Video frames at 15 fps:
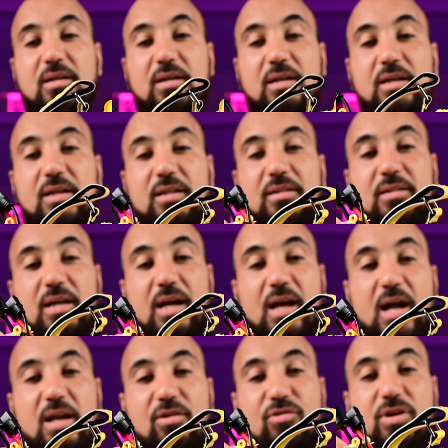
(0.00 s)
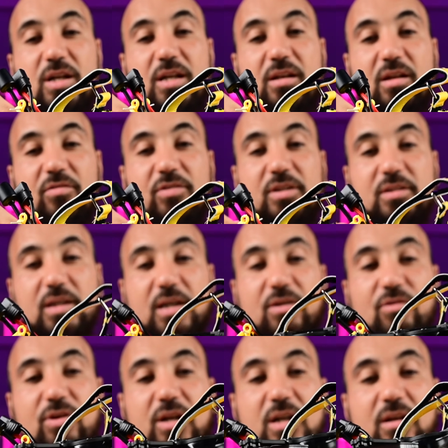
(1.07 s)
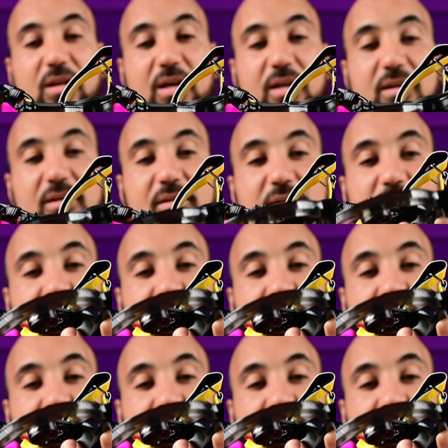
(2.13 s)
and I really love it. I really like